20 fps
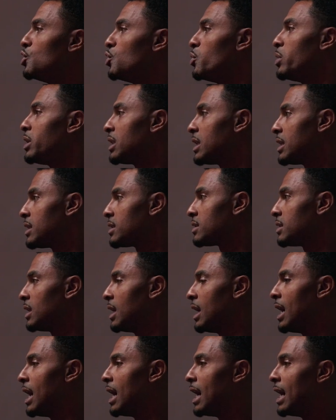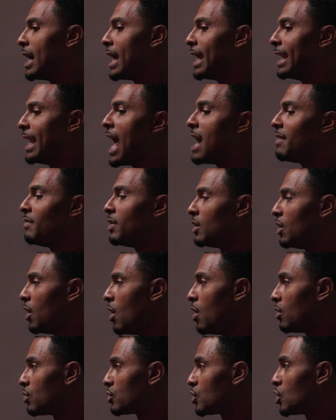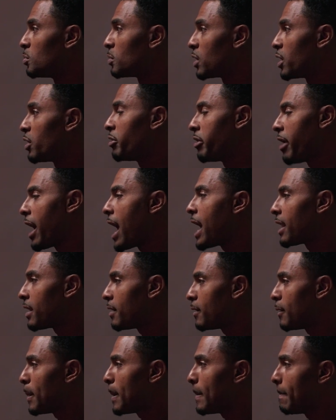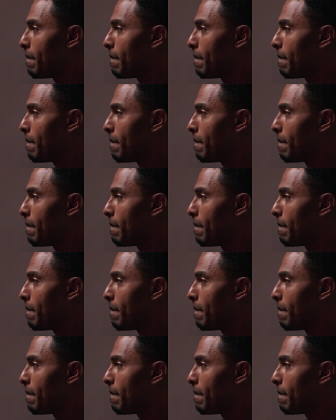doing this and have a long-term career at it?